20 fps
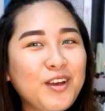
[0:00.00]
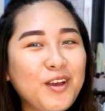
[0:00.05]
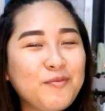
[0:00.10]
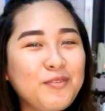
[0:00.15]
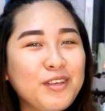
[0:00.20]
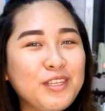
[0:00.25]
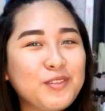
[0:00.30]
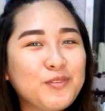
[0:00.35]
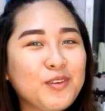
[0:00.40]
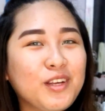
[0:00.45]

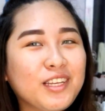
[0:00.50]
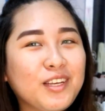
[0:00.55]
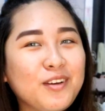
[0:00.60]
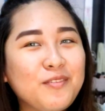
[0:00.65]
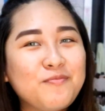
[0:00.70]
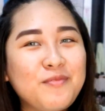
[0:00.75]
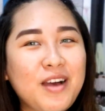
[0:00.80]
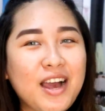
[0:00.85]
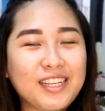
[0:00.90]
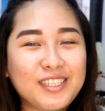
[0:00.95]
Barbies, welcome
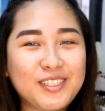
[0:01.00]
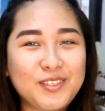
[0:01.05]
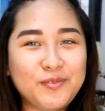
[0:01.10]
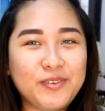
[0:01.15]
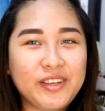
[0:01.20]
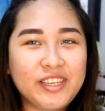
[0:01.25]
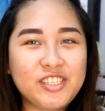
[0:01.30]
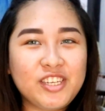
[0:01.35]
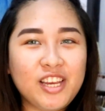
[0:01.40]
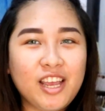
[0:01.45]
back to
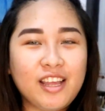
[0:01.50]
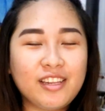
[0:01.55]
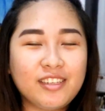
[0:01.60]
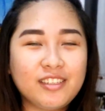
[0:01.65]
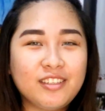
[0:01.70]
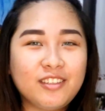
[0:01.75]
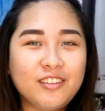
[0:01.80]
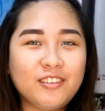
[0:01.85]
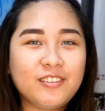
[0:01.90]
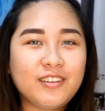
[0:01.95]
my
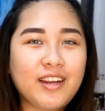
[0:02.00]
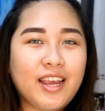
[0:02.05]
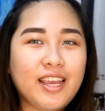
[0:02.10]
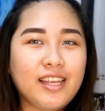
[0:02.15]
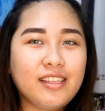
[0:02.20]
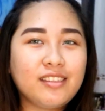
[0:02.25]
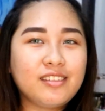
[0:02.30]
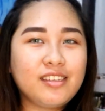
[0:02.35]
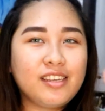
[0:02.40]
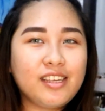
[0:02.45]
channel
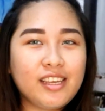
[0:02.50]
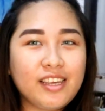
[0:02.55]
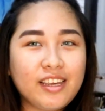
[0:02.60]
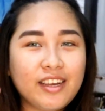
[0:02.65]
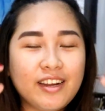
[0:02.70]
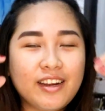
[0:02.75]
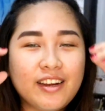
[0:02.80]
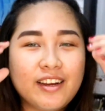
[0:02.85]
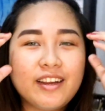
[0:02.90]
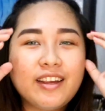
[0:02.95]
right
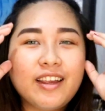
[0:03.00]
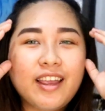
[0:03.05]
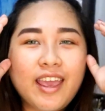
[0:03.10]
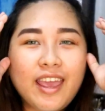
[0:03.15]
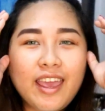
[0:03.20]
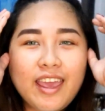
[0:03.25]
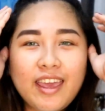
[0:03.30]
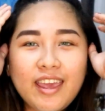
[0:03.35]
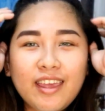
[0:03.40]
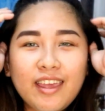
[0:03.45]
here,
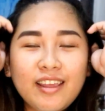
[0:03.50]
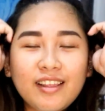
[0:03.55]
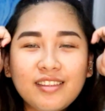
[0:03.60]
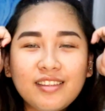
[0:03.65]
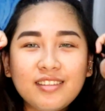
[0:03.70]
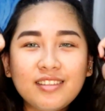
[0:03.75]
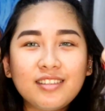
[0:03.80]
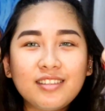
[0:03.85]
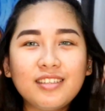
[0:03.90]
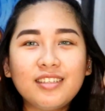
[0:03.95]

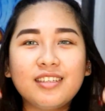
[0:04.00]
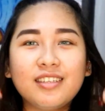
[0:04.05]
and